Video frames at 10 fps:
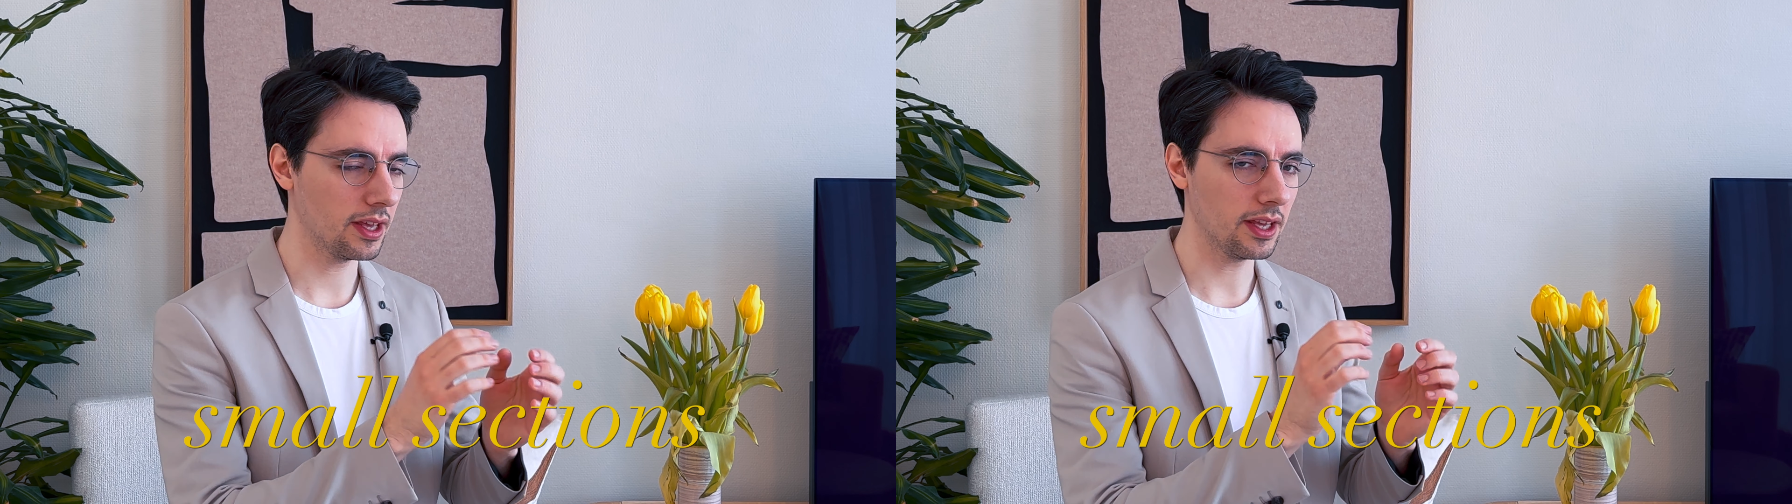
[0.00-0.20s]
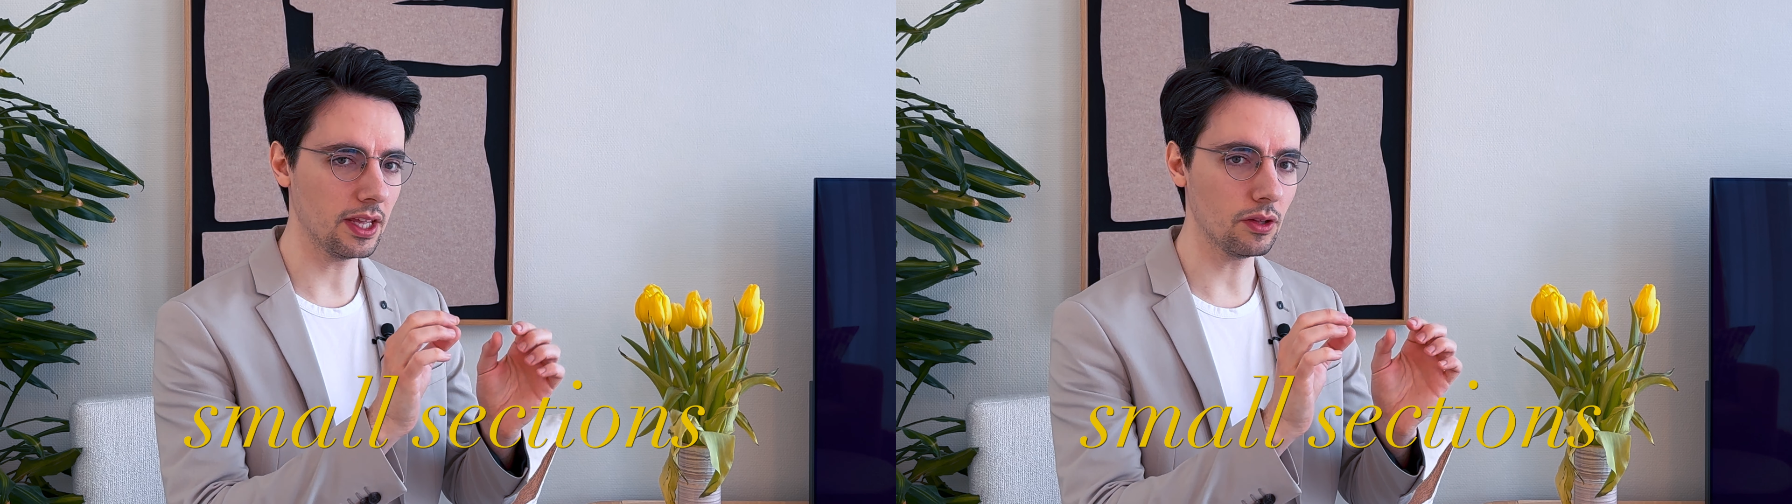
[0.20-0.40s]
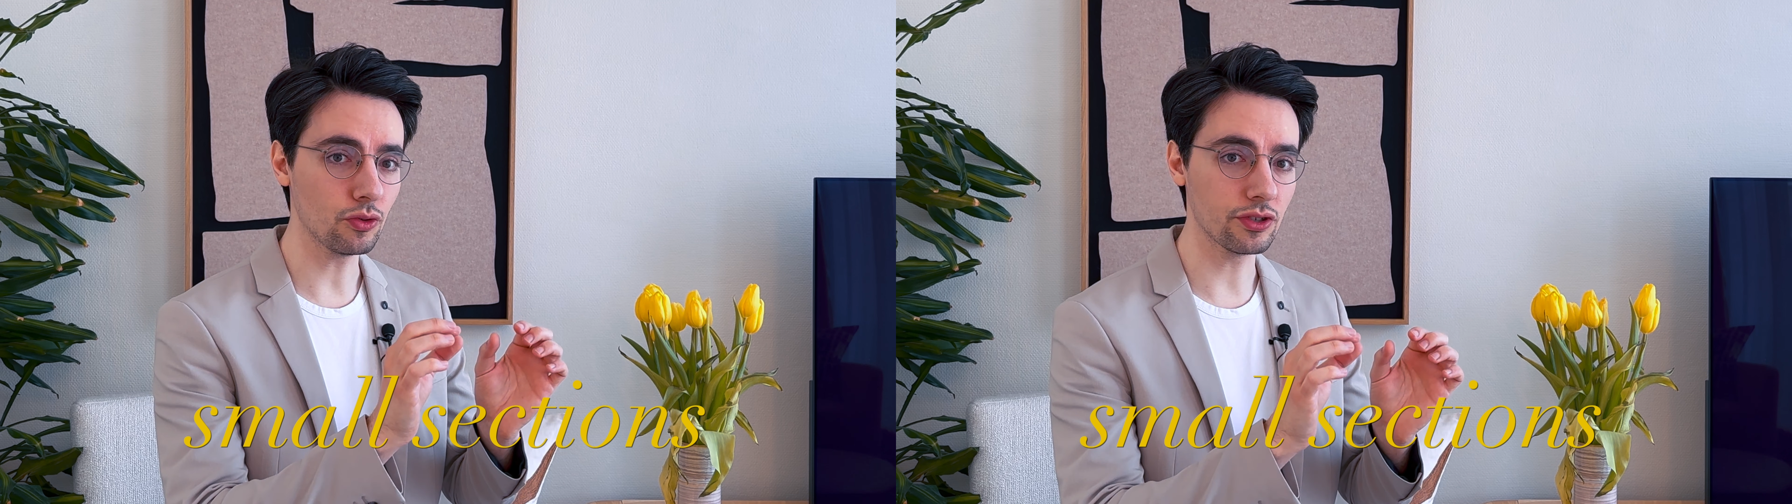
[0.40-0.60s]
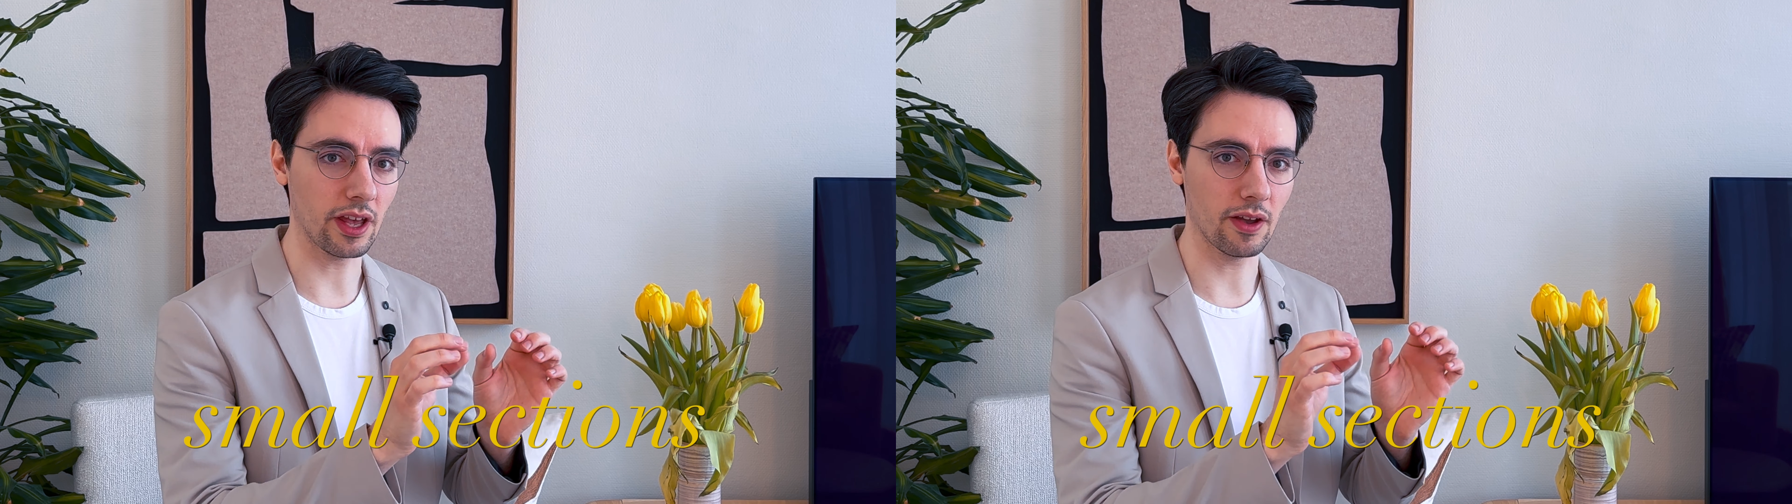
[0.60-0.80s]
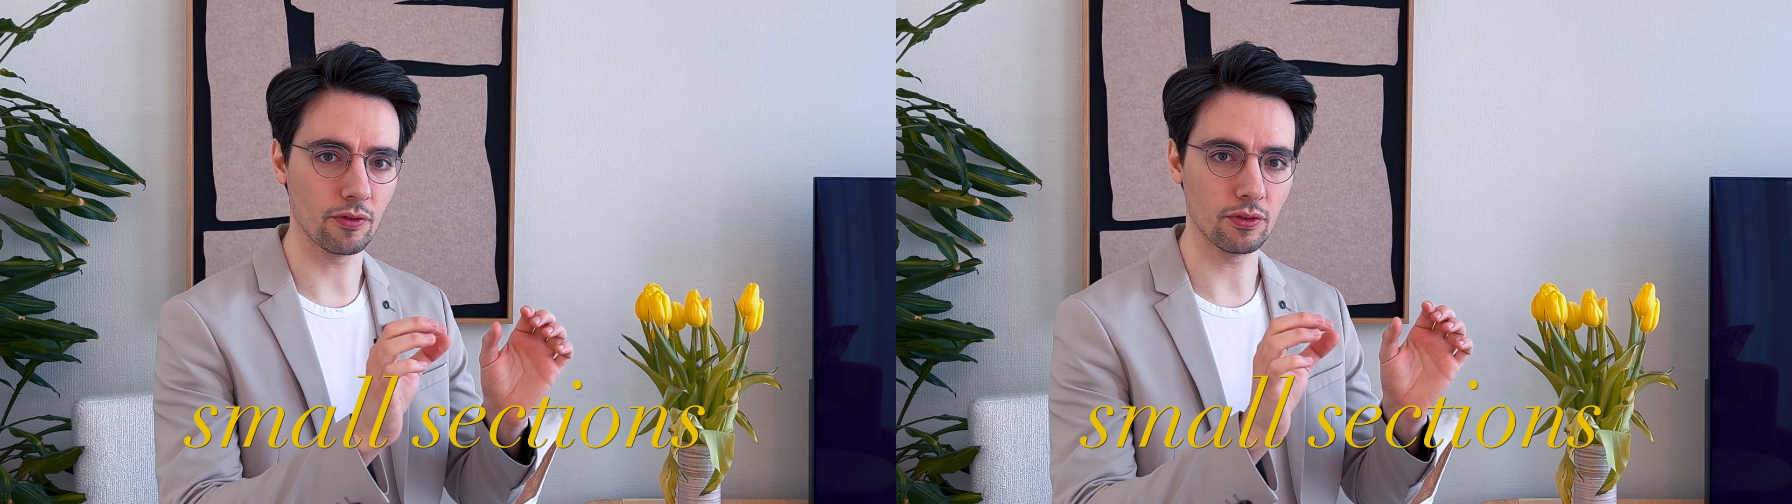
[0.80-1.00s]
into
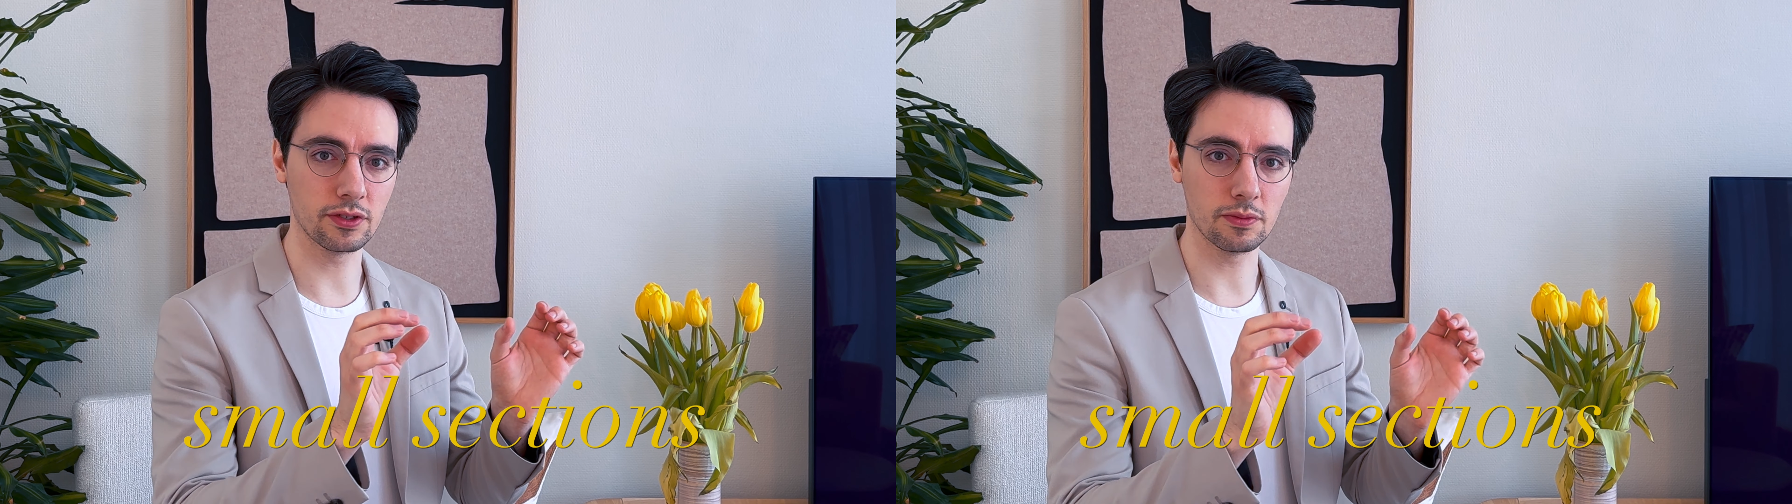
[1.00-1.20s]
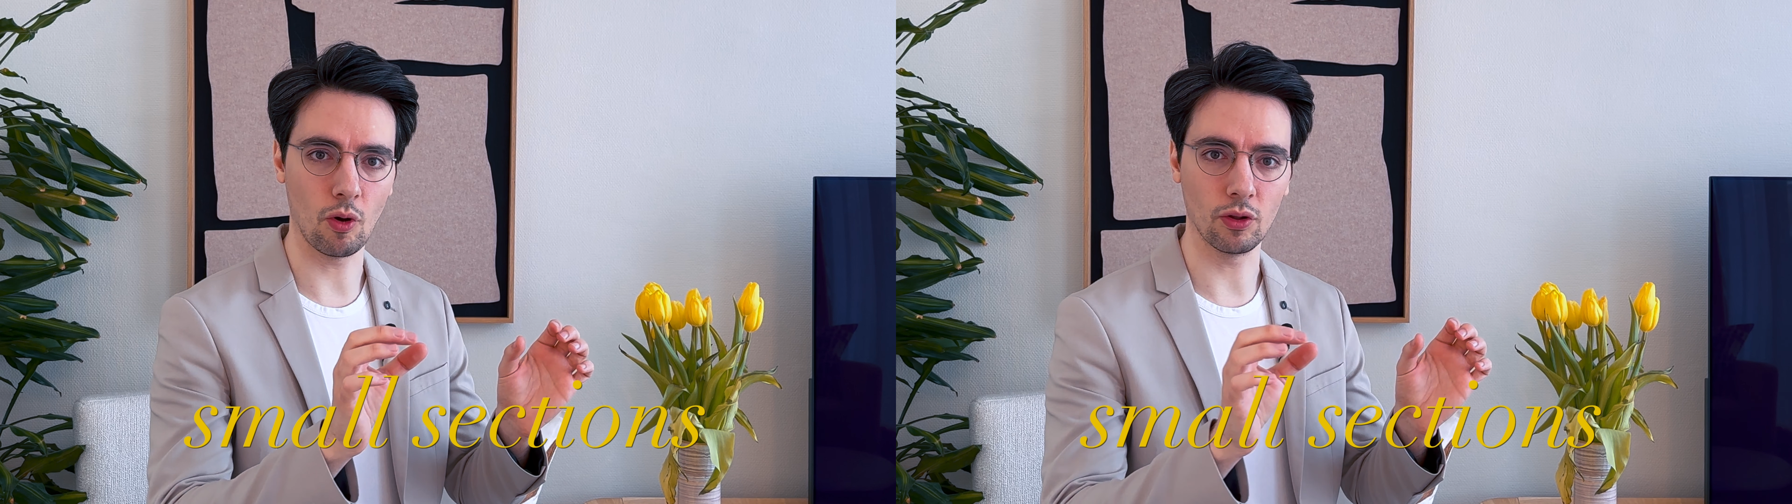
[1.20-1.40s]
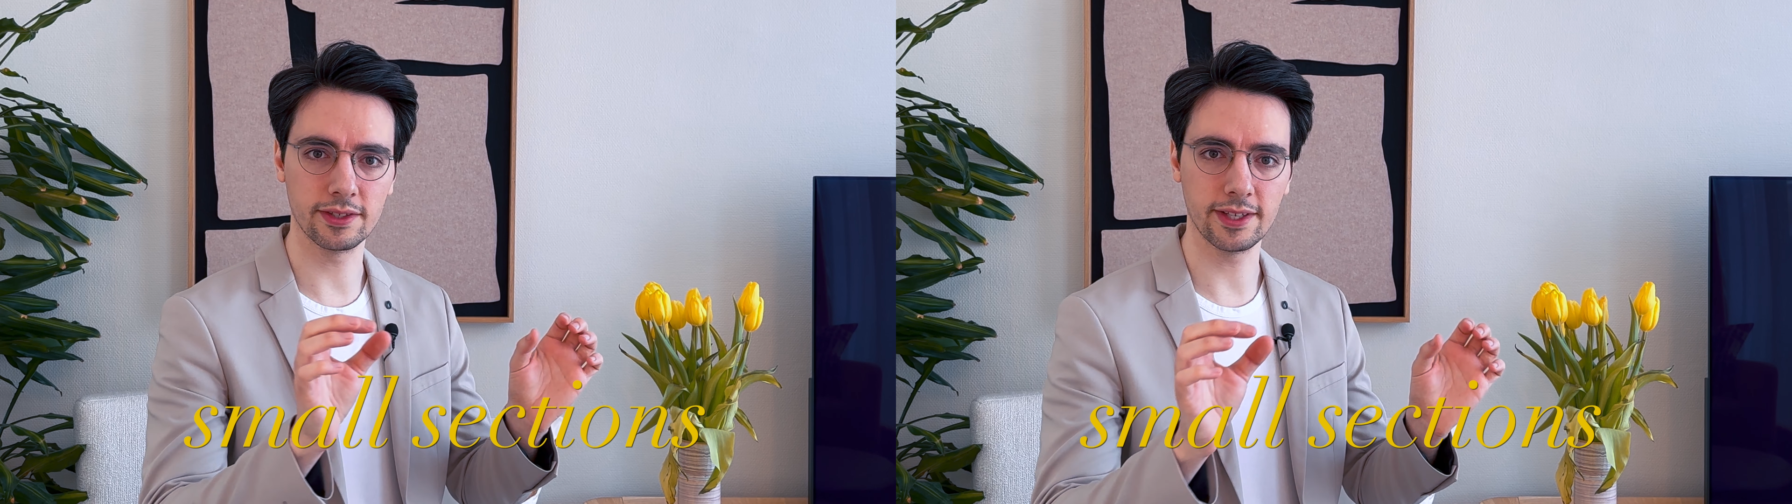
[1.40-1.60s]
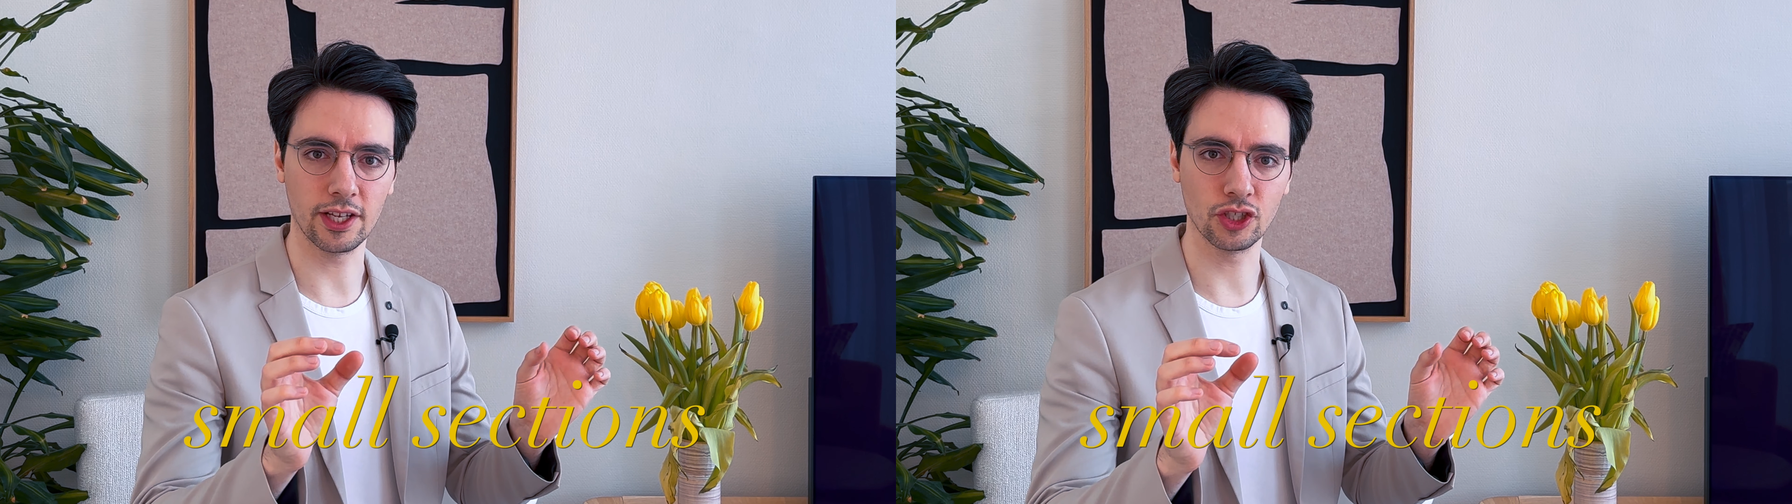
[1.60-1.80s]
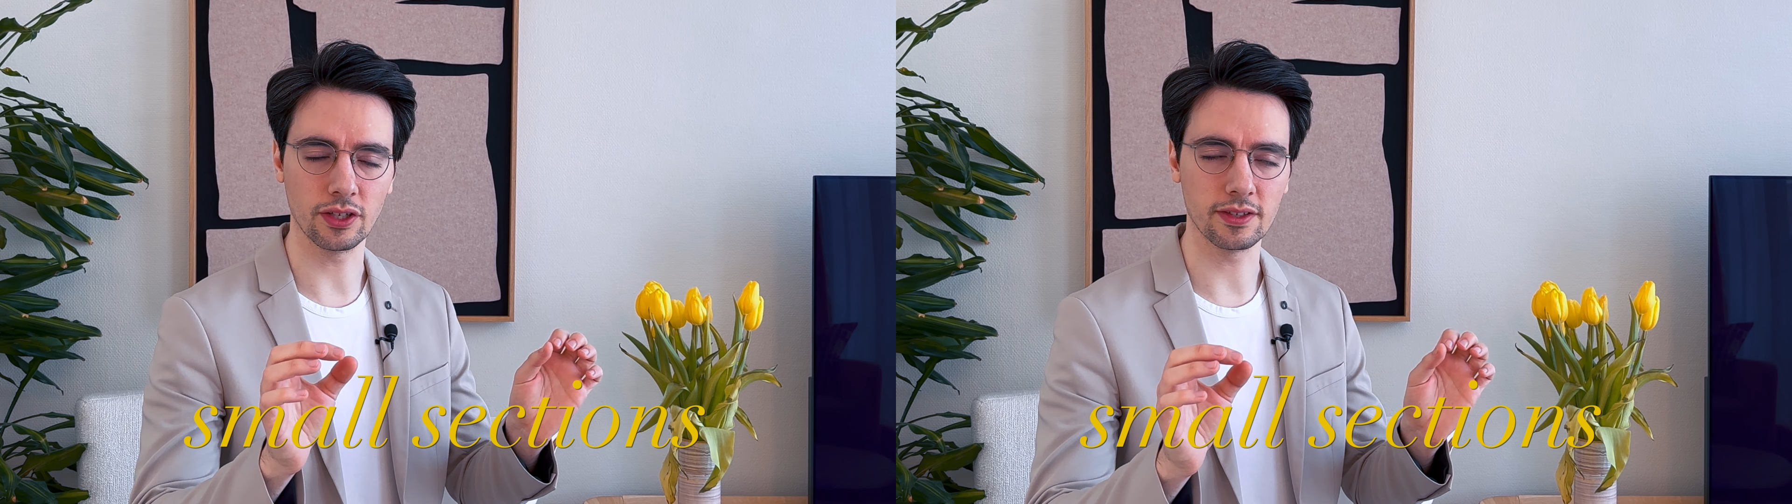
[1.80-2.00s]
several small
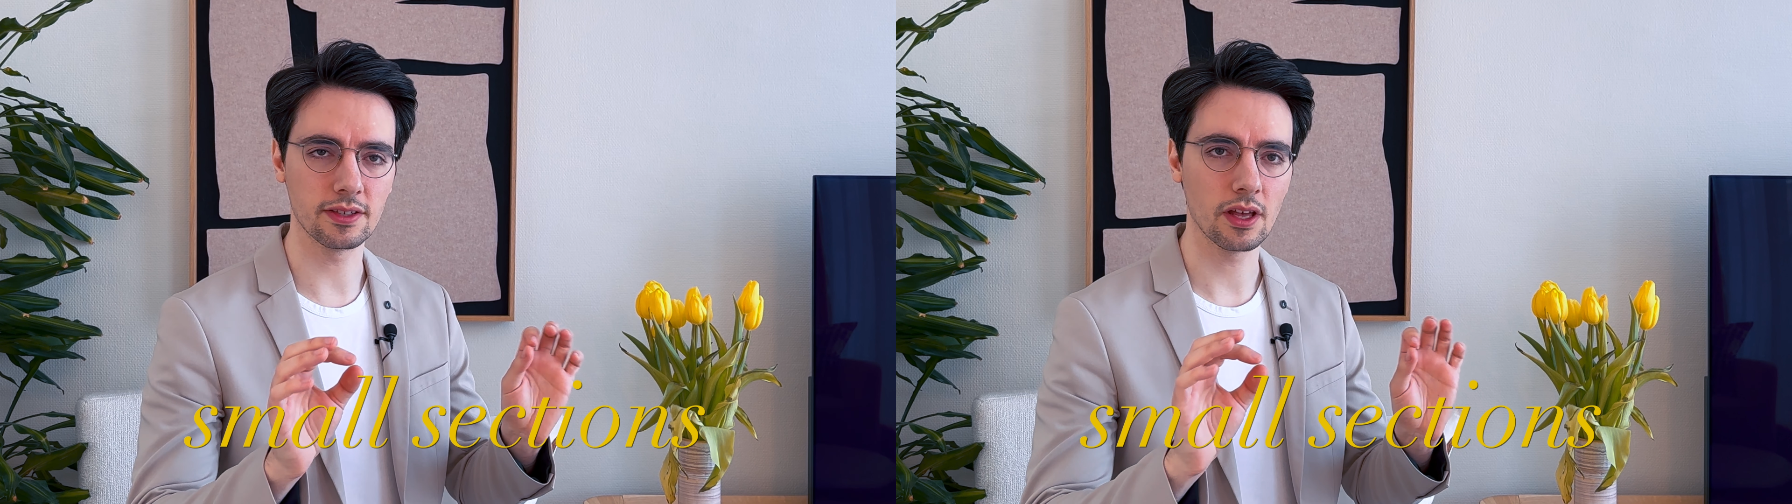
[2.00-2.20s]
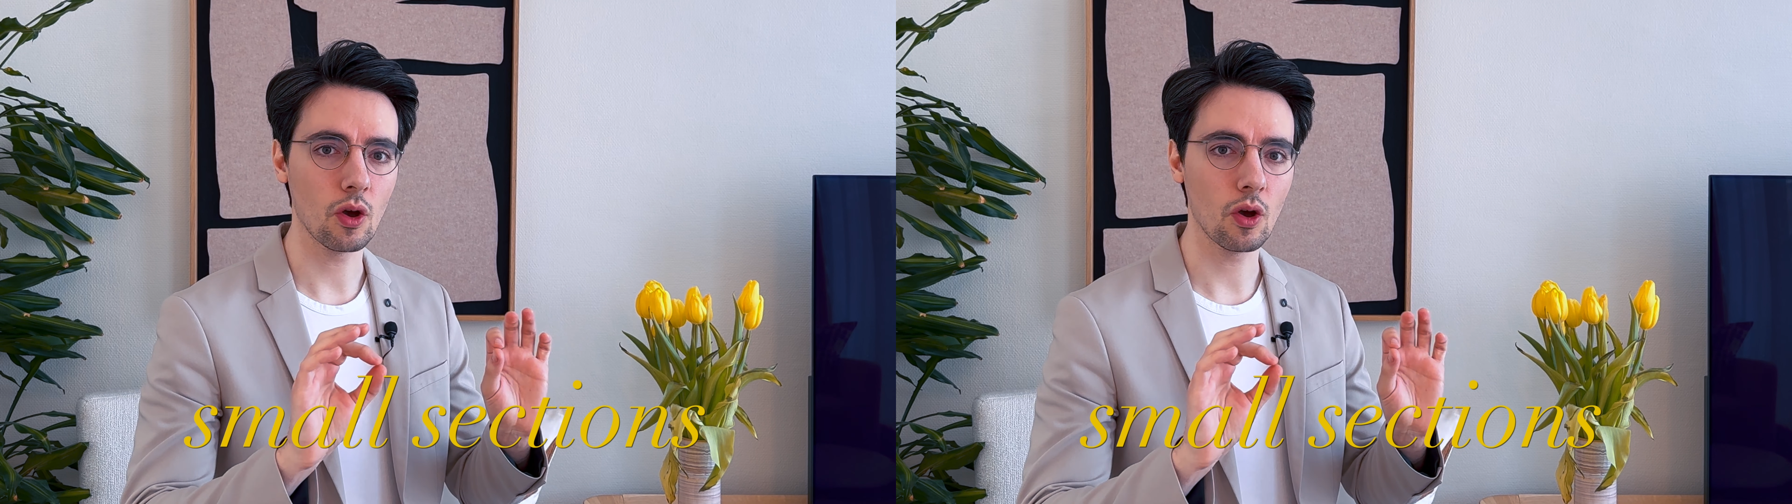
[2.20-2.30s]
sections,